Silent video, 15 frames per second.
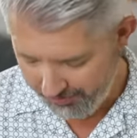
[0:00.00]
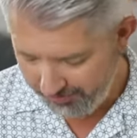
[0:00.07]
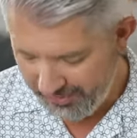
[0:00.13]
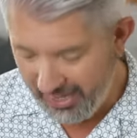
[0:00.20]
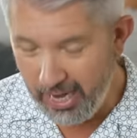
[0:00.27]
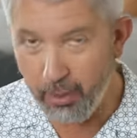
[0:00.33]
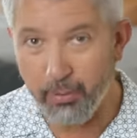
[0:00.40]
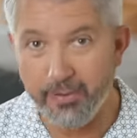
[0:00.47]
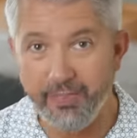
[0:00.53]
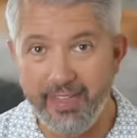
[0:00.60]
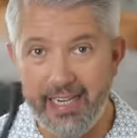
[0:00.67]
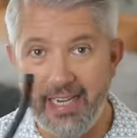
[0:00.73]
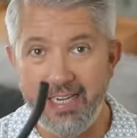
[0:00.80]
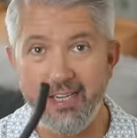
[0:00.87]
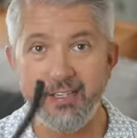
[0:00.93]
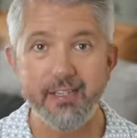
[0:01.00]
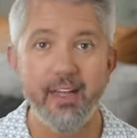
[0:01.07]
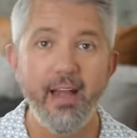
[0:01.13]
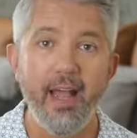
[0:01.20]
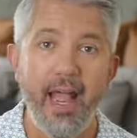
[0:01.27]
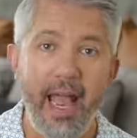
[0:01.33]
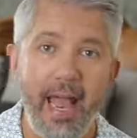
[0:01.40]
Now, these
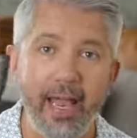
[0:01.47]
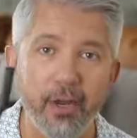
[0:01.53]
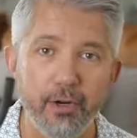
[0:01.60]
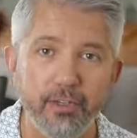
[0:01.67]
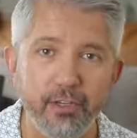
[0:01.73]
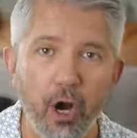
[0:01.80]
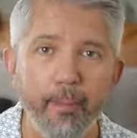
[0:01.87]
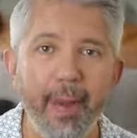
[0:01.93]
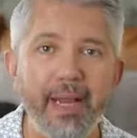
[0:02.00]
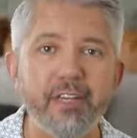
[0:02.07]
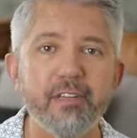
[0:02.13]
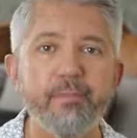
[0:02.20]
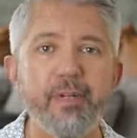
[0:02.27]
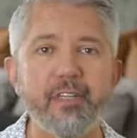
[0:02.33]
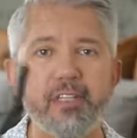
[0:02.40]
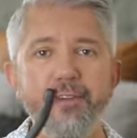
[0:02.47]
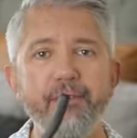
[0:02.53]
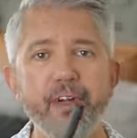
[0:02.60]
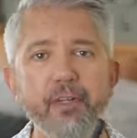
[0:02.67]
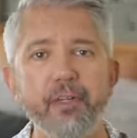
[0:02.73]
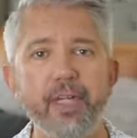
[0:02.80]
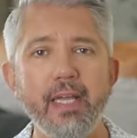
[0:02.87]
hangers are made
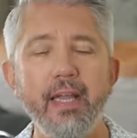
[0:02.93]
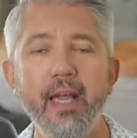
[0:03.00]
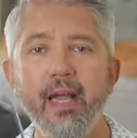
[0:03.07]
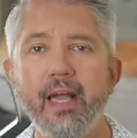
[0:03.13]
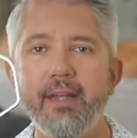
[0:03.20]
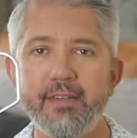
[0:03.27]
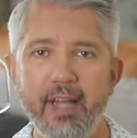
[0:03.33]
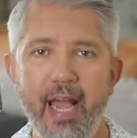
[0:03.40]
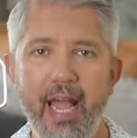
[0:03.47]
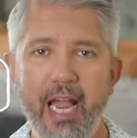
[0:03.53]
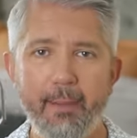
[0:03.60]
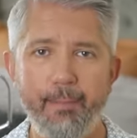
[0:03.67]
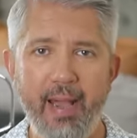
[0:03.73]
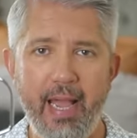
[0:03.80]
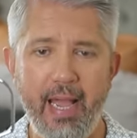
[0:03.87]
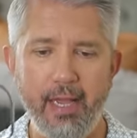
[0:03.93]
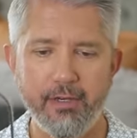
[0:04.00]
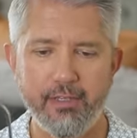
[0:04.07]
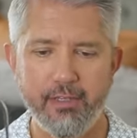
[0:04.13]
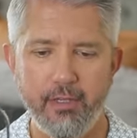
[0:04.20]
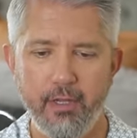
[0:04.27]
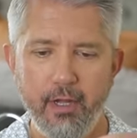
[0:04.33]
specifically to hang
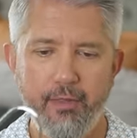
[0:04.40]
pants.